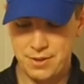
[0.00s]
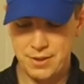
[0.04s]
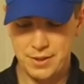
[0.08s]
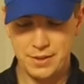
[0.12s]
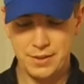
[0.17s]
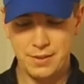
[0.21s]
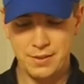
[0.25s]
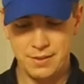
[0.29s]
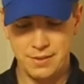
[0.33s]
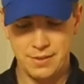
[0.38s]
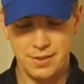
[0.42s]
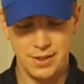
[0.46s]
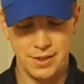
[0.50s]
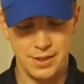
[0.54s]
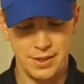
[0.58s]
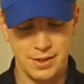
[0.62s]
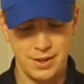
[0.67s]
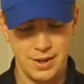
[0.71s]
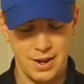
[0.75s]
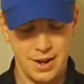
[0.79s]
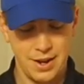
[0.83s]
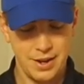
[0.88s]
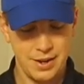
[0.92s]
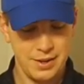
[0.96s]
thing
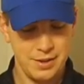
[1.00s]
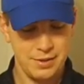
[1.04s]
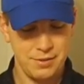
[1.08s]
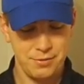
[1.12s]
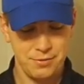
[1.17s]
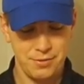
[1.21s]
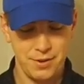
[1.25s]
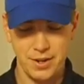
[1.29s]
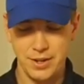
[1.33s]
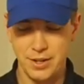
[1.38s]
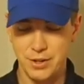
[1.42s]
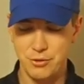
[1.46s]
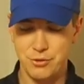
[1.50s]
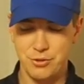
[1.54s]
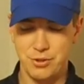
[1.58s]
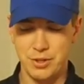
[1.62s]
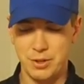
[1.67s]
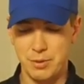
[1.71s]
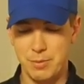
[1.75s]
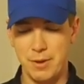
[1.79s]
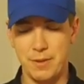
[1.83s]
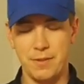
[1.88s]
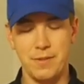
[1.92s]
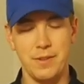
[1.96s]
that I find
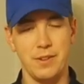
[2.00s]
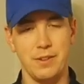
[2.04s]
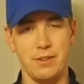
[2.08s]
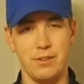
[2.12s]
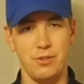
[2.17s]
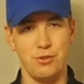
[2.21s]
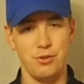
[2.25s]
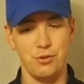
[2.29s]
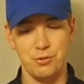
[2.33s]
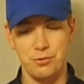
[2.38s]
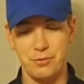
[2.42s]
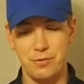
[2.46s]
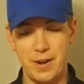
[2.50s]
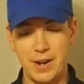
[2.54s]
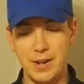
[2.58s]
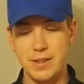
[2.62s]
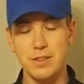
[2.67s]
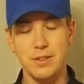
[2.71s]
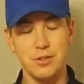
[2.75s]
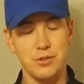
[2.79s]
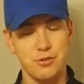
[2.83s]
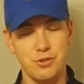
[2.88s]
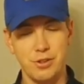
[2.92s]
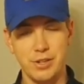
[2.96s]
interesting about this is you'll
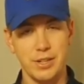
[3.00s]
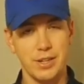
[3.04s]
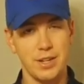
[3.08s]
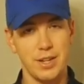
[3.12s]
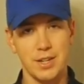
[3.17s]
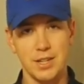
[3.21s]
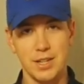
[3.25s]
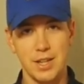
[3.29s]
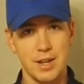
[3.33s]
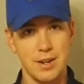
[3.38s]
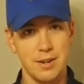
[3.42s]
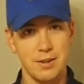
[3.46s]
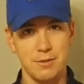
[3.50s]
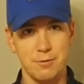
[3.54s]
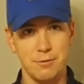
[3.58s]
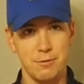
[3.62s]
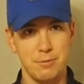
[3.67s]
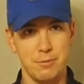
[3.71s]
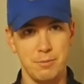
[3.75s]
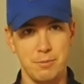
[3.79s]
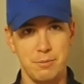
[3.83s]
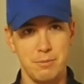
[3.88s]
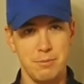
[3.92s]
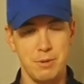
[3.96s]
find this drink on a lot
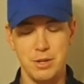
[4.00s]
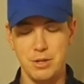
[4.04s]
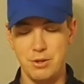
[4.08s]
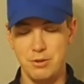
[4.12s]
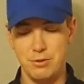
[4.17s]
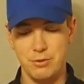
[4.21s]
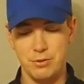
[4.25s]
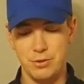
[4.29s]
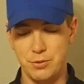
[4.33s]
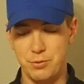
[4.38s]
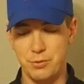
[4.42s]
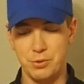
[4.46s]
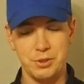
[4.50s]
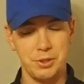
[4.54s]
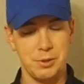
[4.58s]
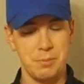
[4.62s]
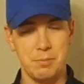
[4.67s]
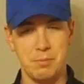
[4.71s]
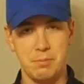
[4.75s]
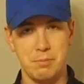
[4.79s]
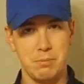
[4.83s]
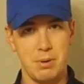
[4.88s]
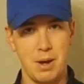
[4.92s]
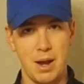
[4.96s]
of menus. It's really
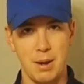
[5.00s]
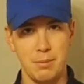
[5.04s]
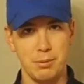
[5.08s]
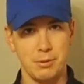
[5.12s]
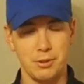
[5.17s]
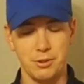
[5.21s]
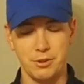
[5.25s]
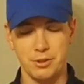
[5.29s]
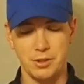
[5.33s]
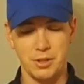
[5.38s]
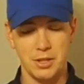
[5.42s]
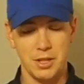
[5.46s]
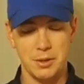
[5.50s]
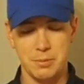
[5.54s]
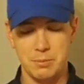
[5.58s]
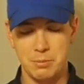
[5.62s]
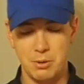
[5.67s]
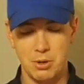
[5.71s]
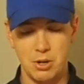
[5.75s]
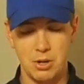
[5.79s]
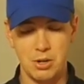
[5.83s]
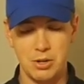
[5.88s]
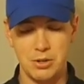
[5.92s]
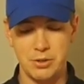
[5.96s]
popular in a lot of
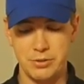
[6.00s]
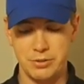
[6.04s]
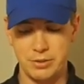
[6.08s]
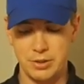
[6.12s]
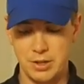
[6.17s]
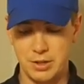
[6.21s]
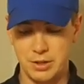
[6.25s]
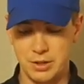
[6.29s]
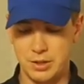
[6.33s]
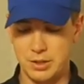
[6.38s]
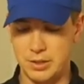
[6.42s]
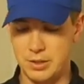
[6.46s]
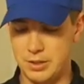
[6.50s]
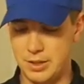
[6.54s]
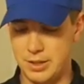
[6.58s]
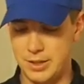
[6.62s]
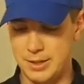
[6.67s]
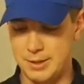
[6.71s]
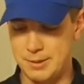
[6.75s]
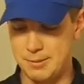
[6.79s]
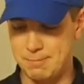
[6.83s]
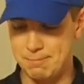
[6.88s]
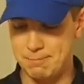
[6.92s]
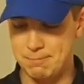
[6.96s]
bars, a lot of
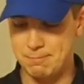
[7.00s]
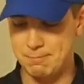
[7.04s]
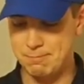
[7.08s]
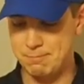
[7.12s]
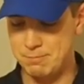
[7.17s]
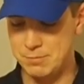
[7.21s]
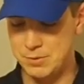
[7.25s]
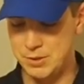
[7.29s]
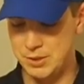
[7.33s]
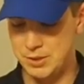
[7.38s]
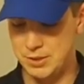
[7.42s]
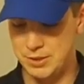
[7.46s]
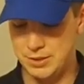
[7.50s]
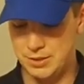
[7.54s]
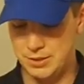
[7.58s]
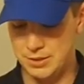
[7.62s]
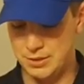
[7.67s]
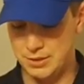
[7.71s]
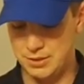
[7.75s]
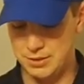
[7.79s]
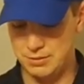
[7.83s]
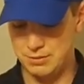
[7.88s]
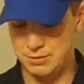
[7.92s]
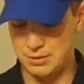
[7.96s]

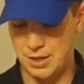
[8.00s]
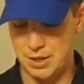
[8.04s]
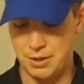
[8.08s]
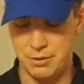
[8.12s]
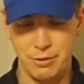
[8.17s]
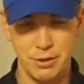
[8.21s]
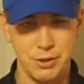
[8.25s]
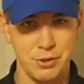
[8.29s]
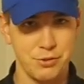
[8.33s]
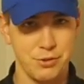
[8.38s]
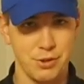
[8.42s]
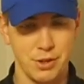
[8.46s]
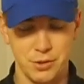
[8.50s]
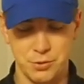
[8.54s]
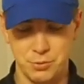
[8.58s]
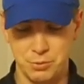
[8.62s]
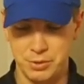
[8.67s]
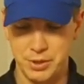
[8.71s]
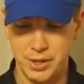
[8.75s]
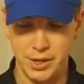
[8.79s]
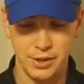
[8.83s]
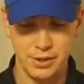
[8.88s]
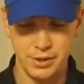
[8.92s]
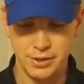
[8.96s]
um, a lot of restaurants
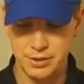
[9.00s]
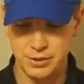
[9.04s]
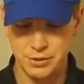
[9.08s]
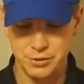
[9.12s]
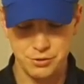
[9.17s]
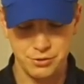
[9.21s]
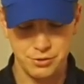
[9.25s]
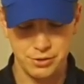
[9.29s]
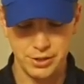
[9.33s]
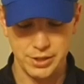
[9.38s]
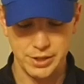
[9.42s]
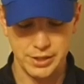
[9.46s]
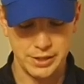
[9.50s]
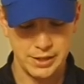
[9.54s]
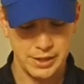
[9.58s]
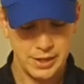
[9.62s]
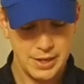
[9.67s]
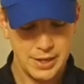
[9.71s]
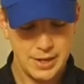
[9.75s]
will carry this drink.